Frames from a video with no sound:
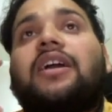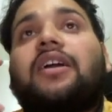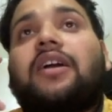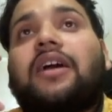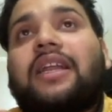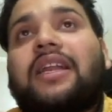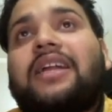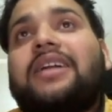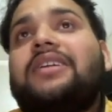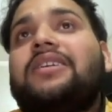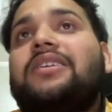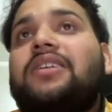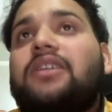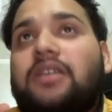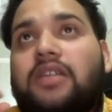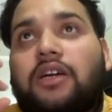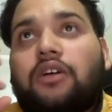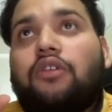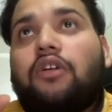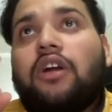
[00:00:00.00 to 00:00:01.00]
current
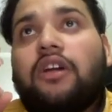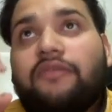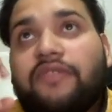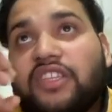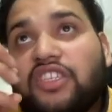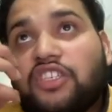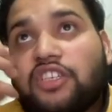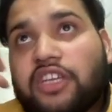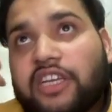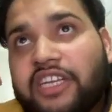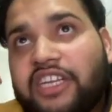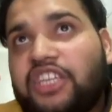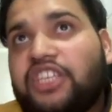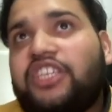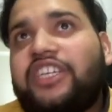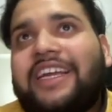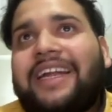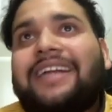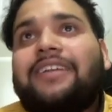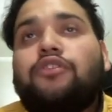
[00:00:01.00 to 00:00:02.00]
record which
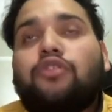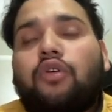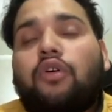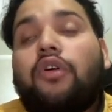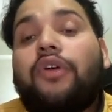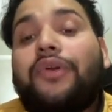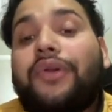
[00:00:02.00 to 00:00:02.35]
initiates or